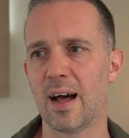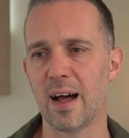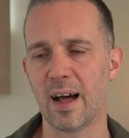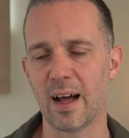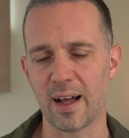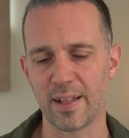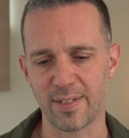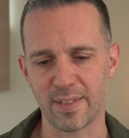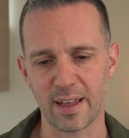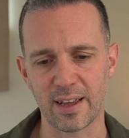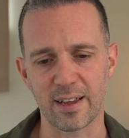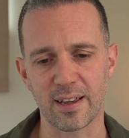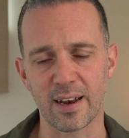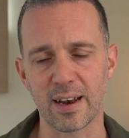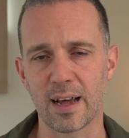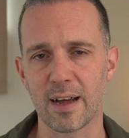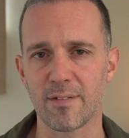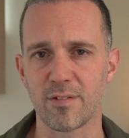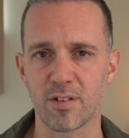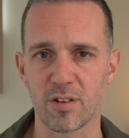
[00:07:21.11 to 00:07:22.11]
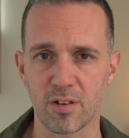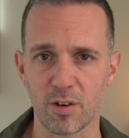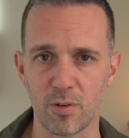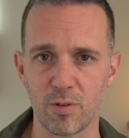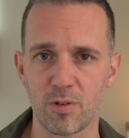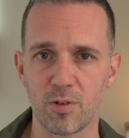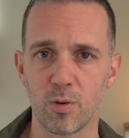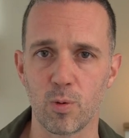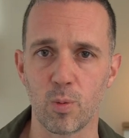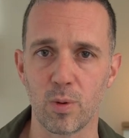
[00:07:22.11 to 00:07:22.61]
And they can have
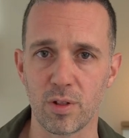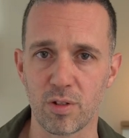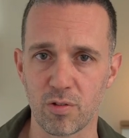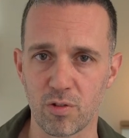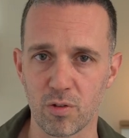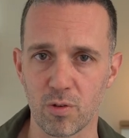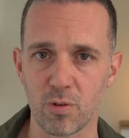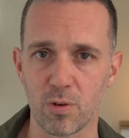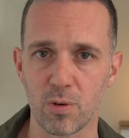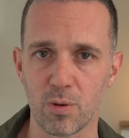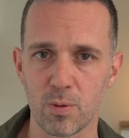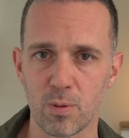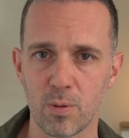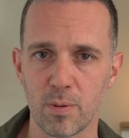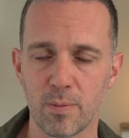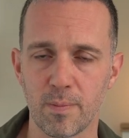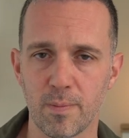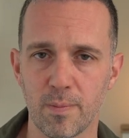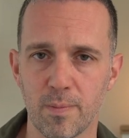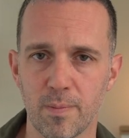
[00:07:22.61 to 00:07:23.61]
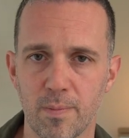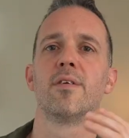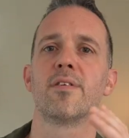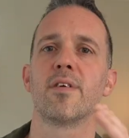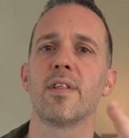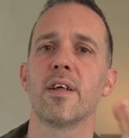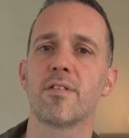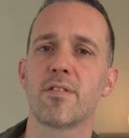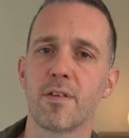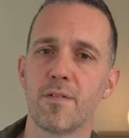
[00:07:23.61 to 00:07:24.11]
social withdrawal. So
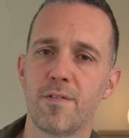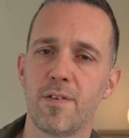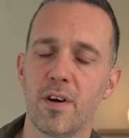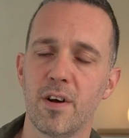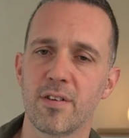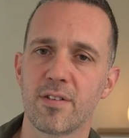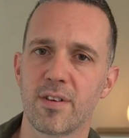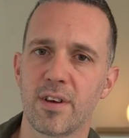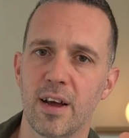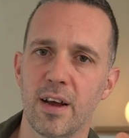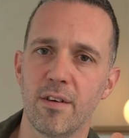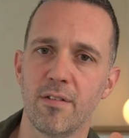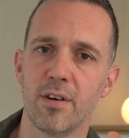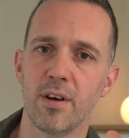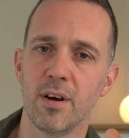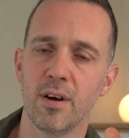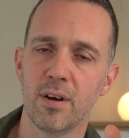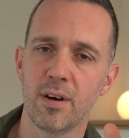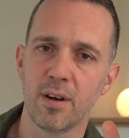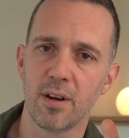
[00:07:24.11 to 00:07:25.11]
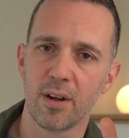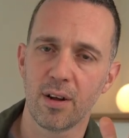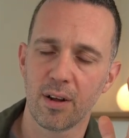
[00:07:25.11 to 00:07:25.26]
that's the first area.